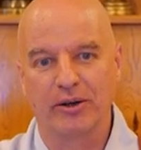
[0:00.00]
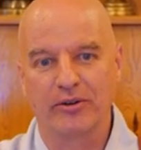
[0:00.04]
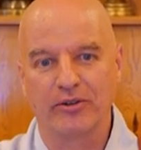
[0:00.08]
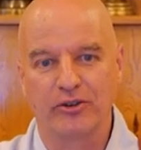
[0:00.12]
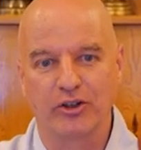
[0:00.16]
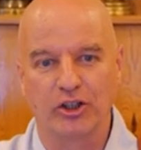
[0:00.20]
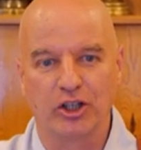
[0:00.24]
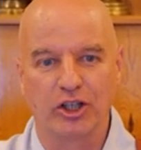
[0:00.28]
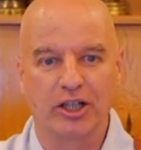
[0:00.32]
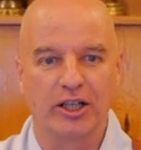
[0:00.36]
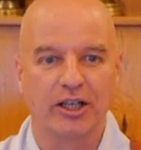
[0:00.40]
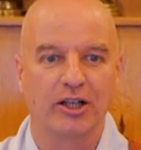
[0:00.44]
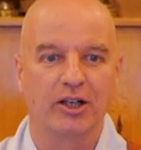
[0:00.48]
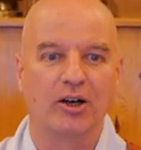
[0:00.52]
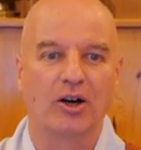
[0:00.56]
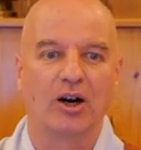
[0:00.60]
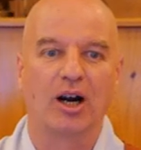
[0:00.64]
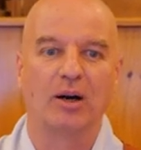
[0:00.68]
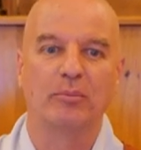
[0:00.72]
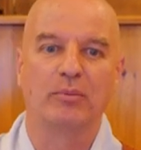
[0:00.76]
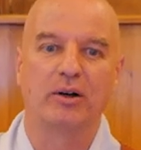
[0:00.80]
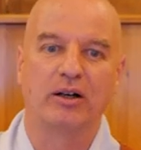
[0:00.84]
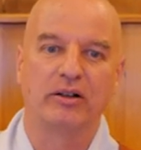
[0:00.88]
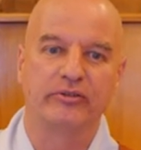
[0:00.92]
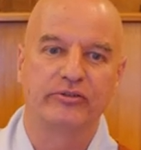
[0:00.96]
thinking
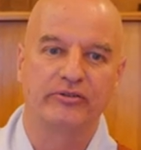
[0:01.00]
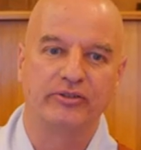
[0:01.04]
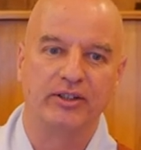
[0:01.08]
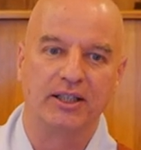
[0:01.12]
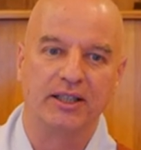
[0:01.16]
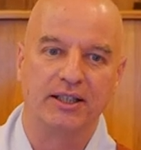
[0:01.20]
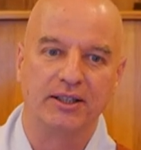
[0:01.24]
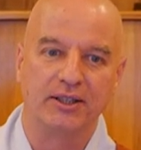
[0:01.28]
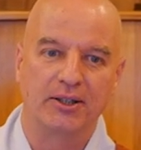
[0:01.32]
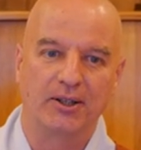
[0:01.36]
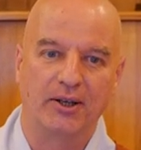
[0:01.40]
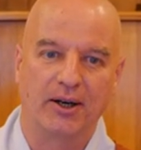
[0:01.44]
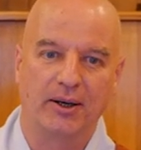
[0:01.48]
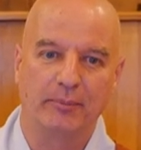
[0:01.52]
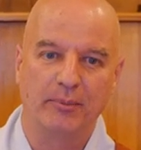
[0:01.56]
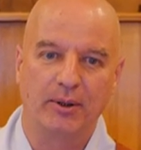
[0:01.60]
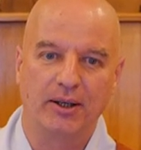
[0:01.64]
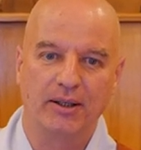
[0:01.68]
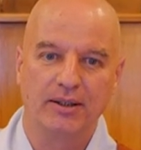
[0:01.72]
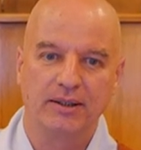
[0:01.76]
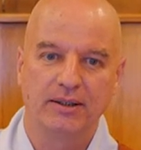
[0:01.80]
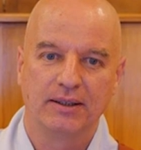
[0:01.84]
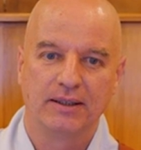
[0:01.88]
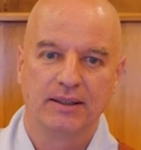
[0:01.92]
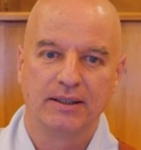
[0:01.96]
karma, feeling karma.